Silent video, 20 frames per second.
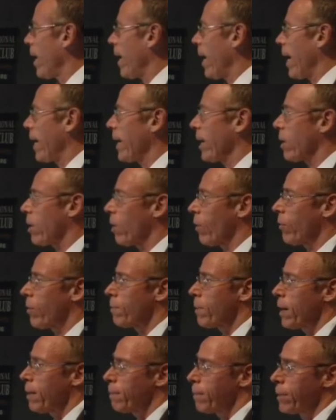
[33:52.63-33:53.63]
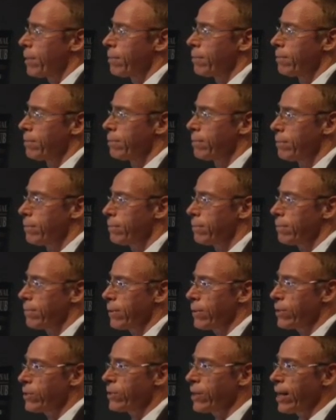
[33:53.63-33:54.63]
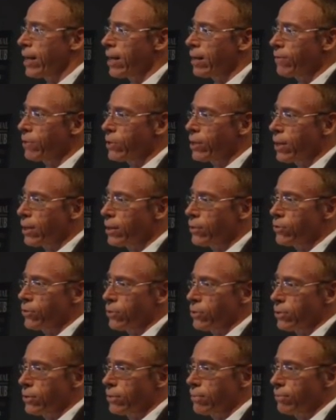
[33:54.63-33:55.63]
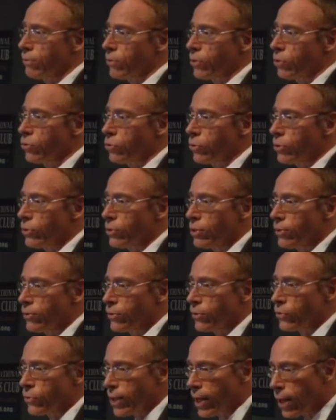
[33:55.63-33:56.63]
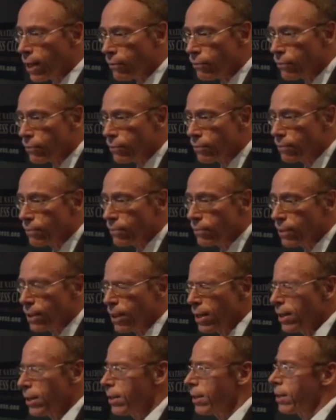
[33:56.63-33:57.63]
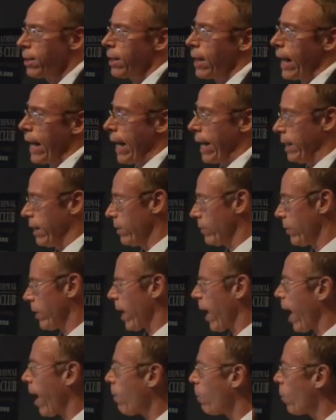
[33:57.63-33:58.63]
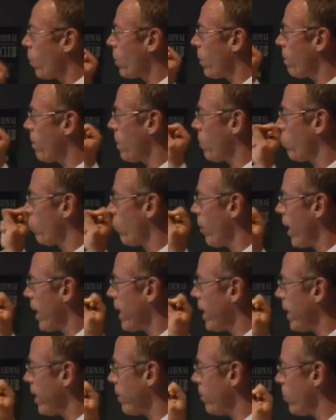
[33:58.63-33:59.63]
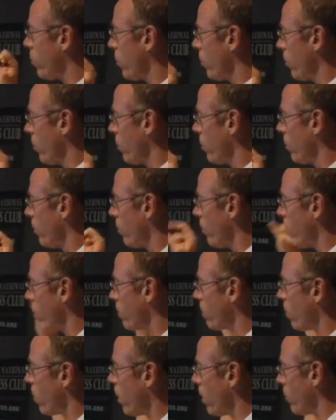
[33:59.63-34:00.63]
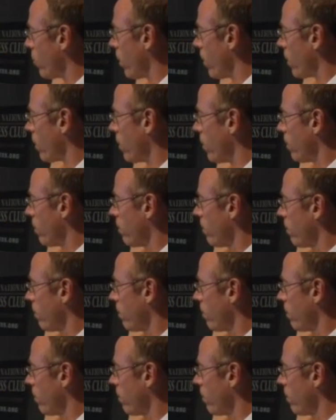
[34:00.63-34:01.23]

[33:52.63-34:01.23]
And he called them up. And this is the head of intelligence for the Joint Chiefs of Staff. And he said, I want to be read into this project.